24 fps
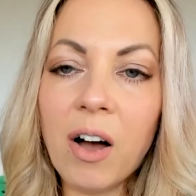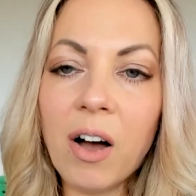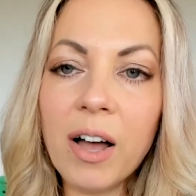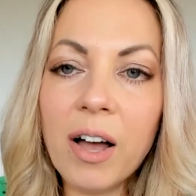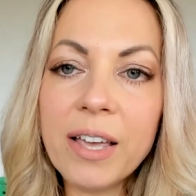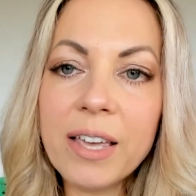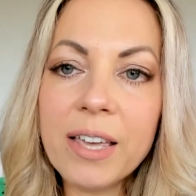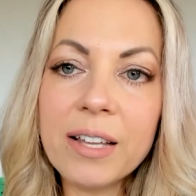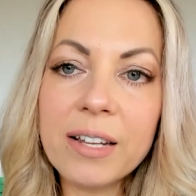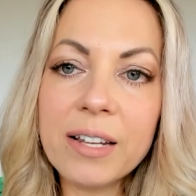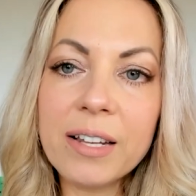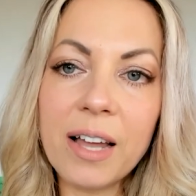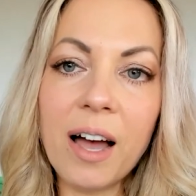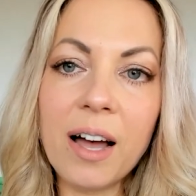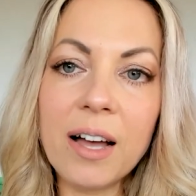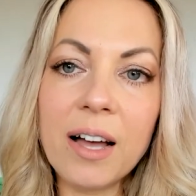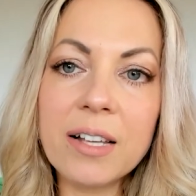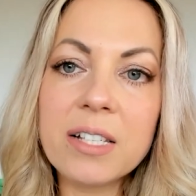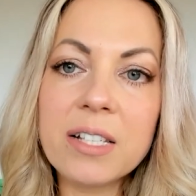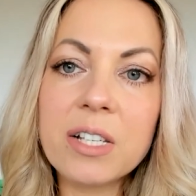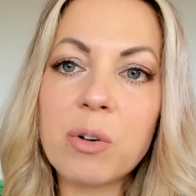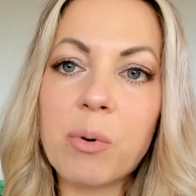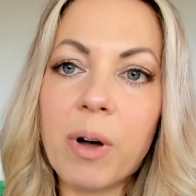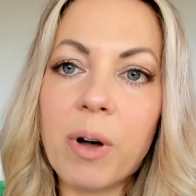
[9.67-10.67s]
I get
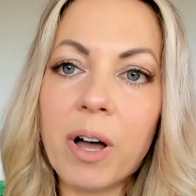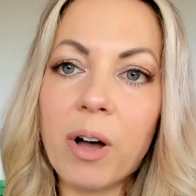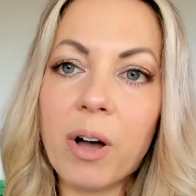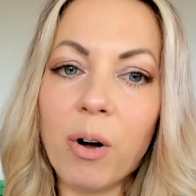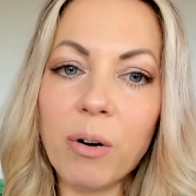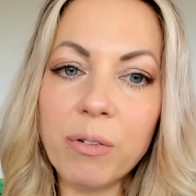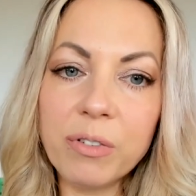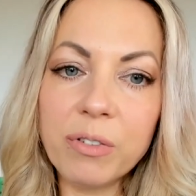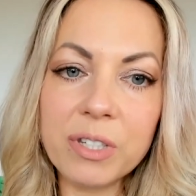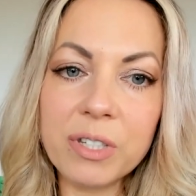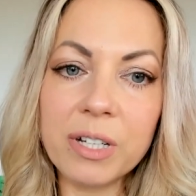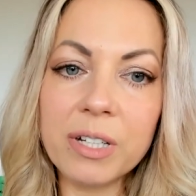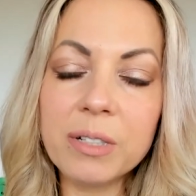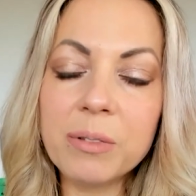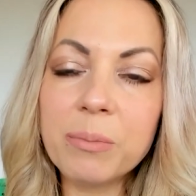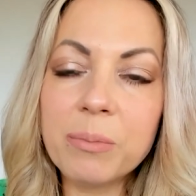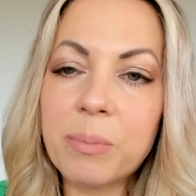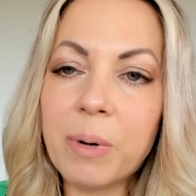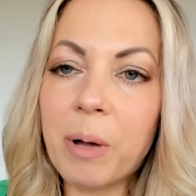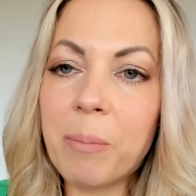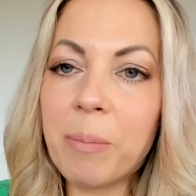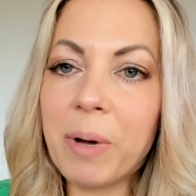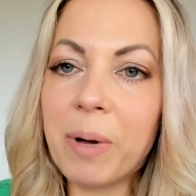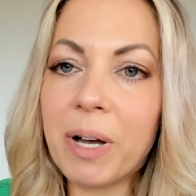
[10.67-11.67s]
asked quite often
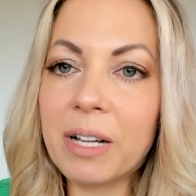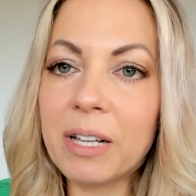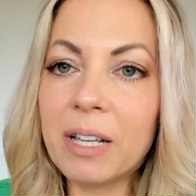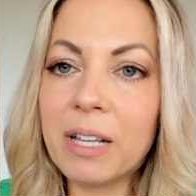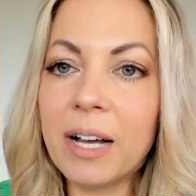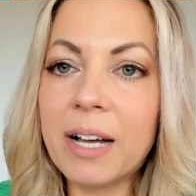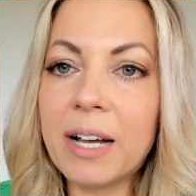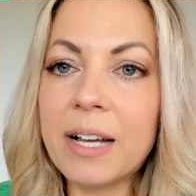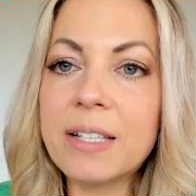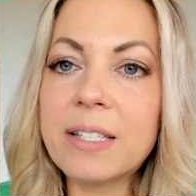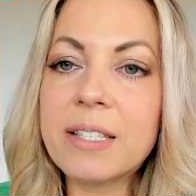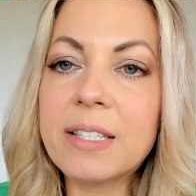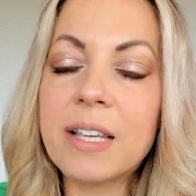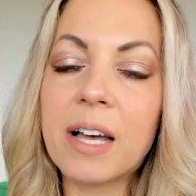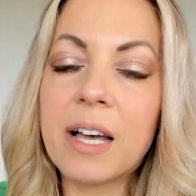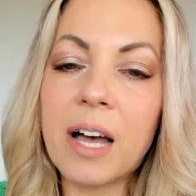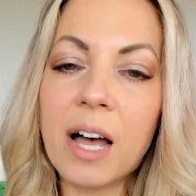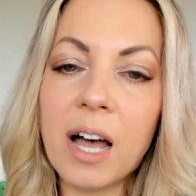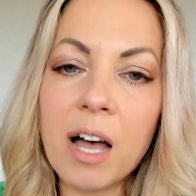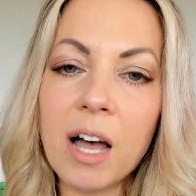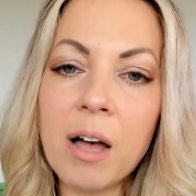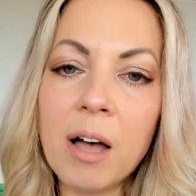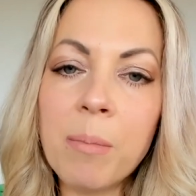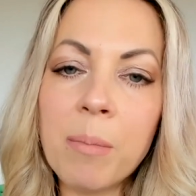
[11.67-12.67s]
by my clients
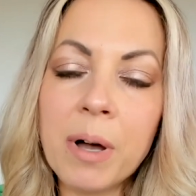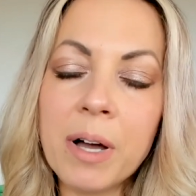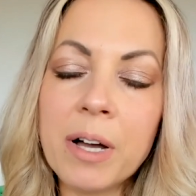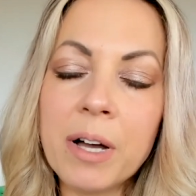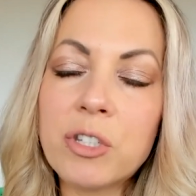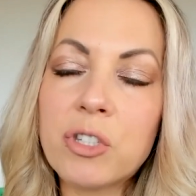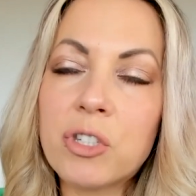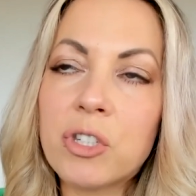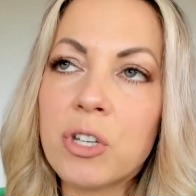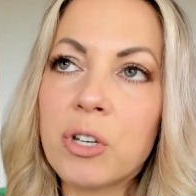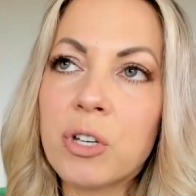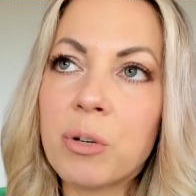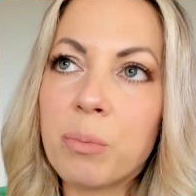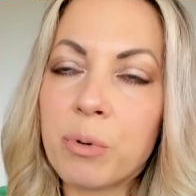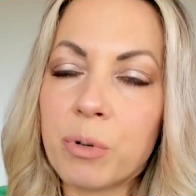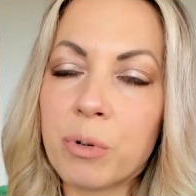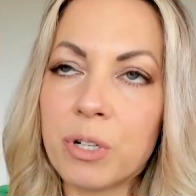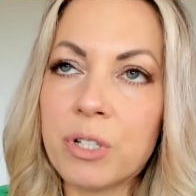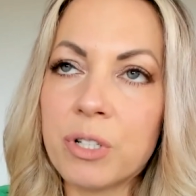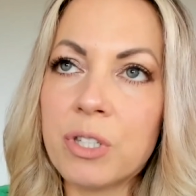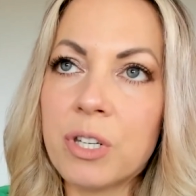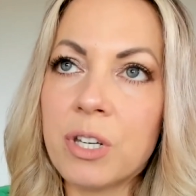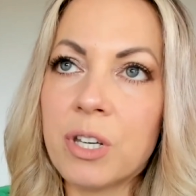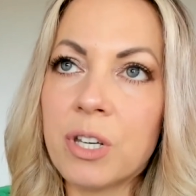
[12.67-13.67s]
how much
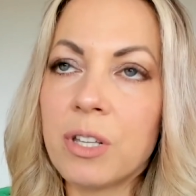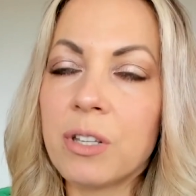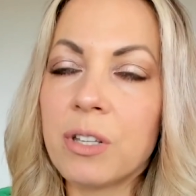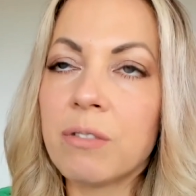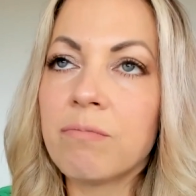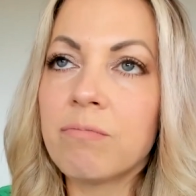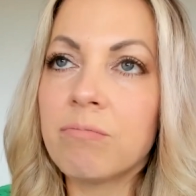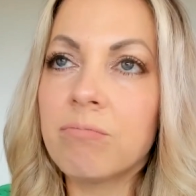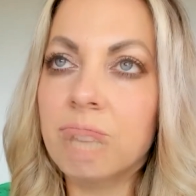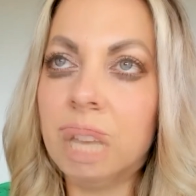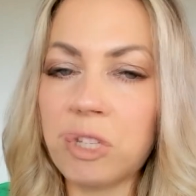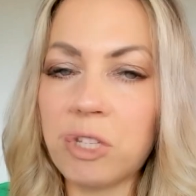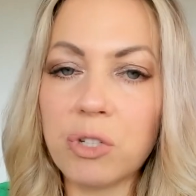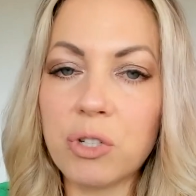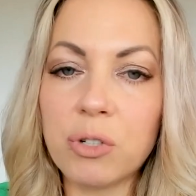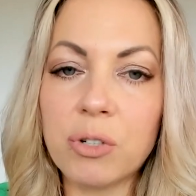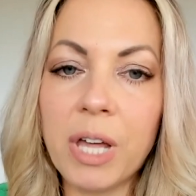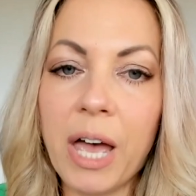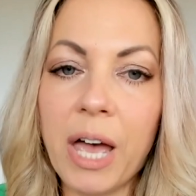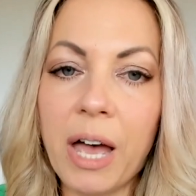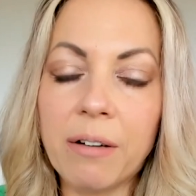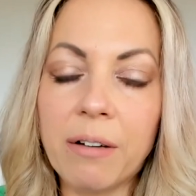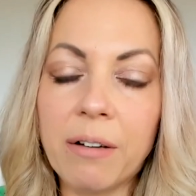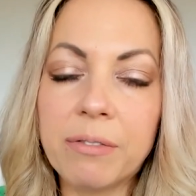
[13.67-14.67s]
protein they should
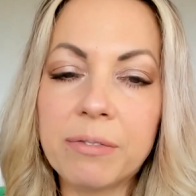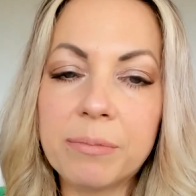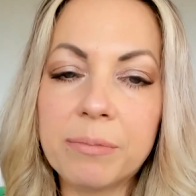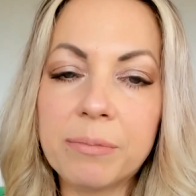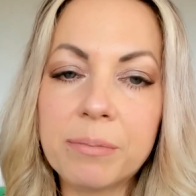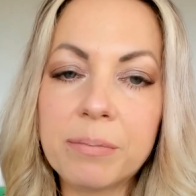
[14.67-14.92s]
have.